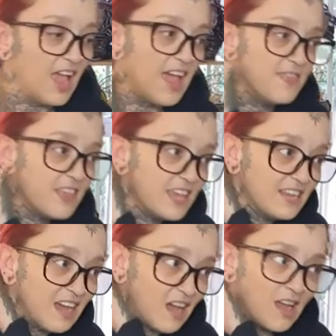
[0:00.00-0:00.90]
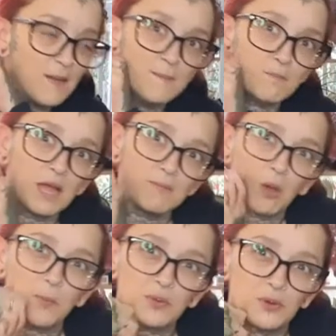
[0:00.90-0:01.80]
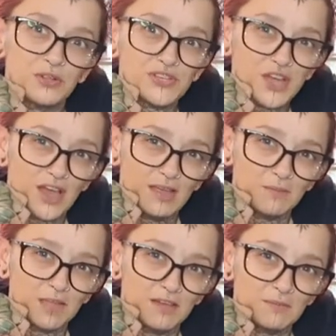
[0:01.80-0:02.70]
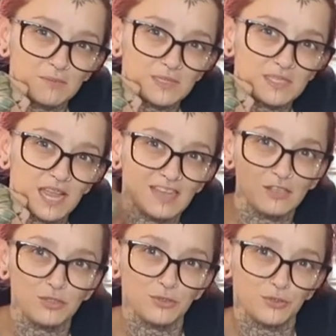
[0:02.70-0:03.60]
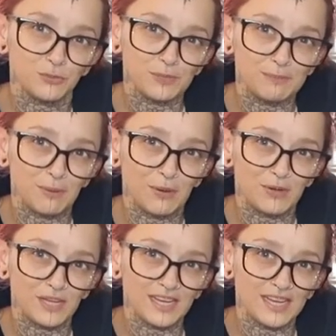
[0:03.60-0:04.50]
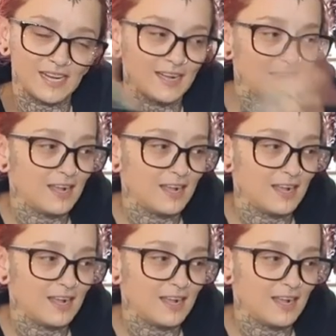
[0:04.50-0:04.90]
And then I might pop you on a time lapse and do the repotting